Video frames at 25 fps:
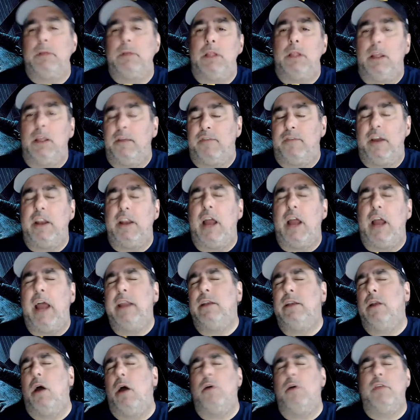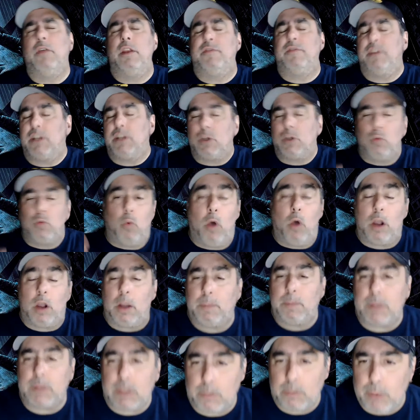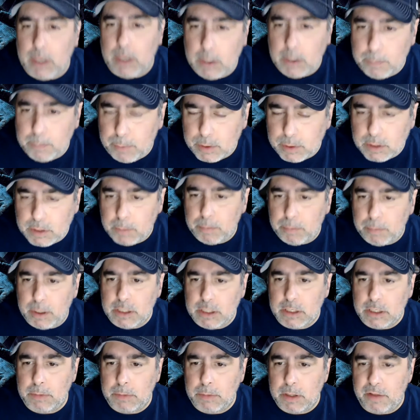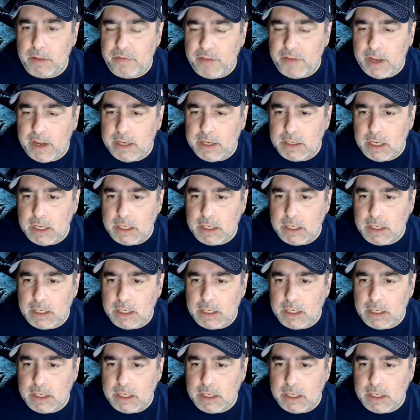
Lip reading: if I know that if I just walk up to some random person and punch them in the face,